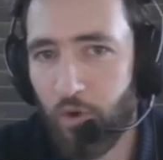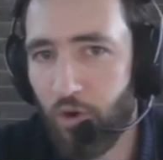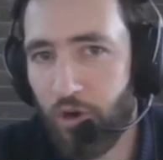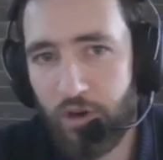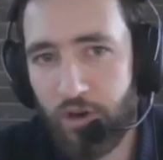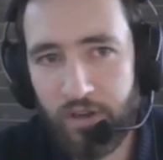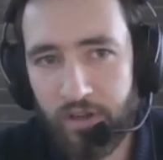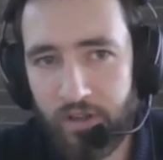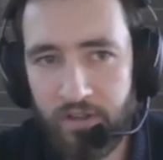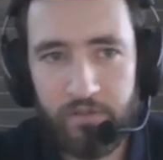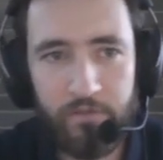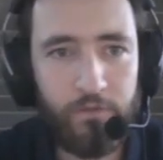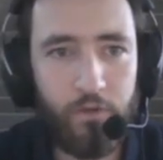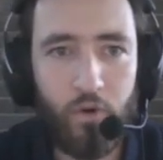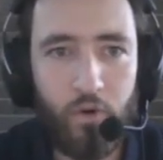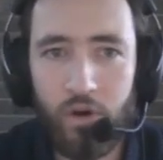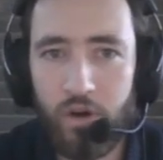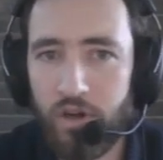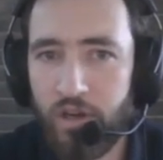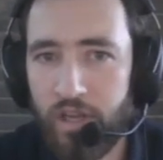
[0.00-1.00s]
at work
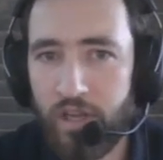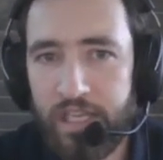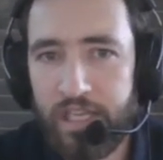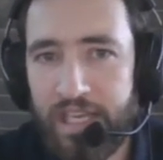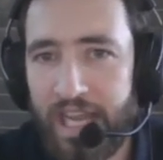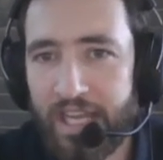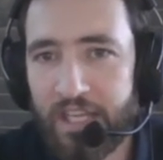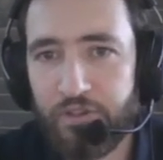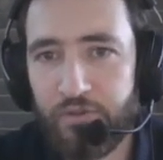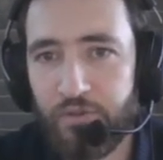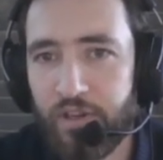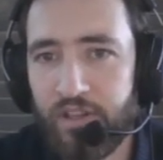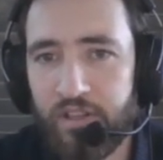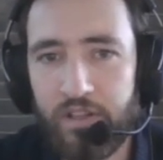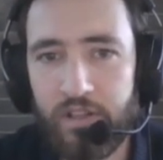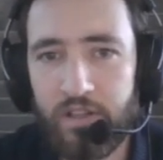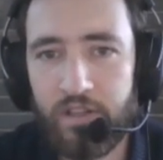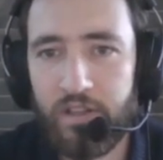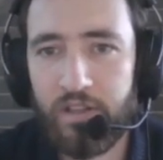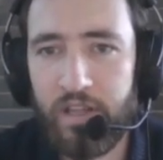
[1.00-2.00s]
for
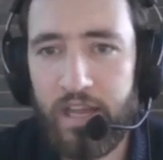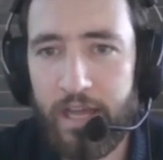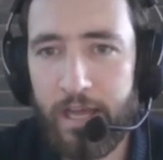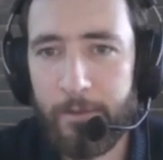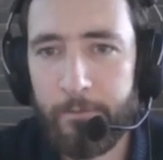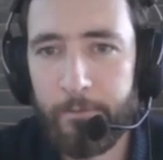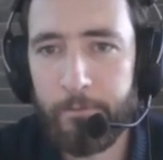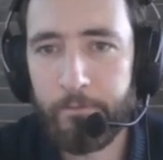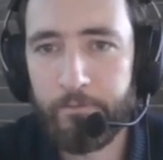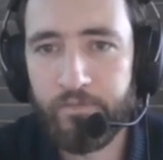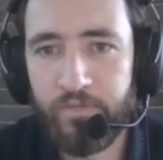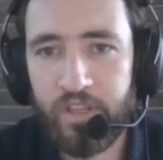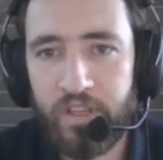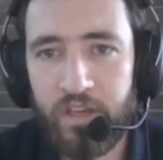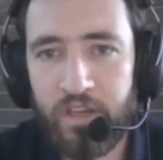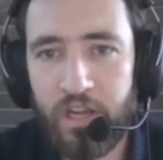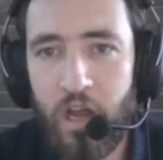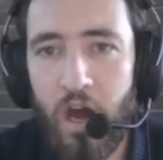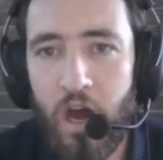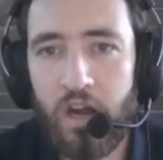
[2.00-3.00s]
electrical
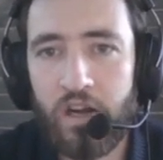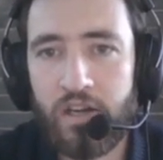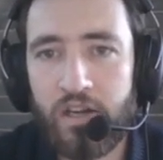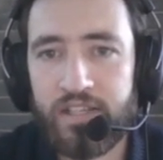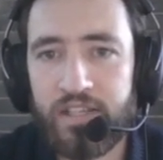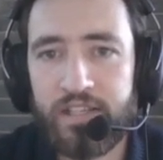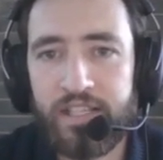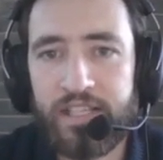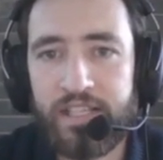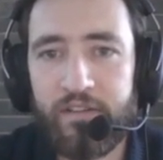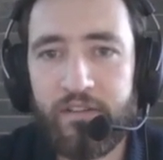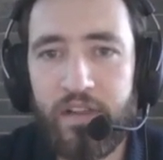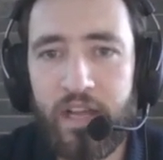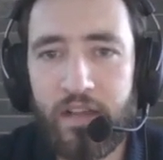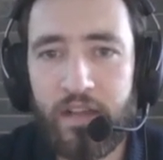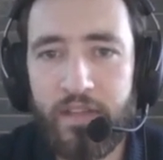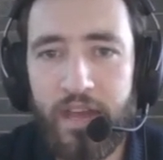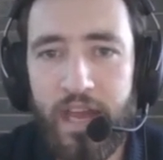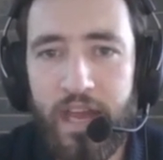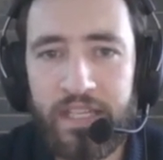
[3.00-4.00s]
cars and stuff
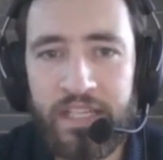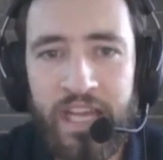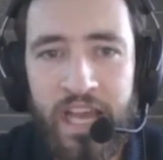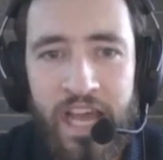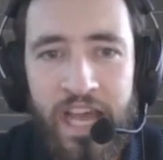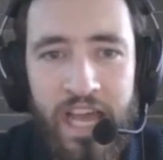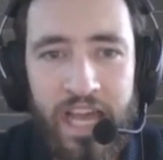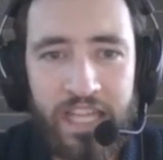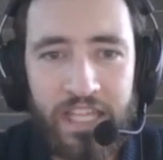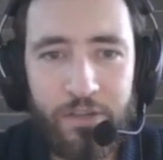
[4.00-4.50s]
like that,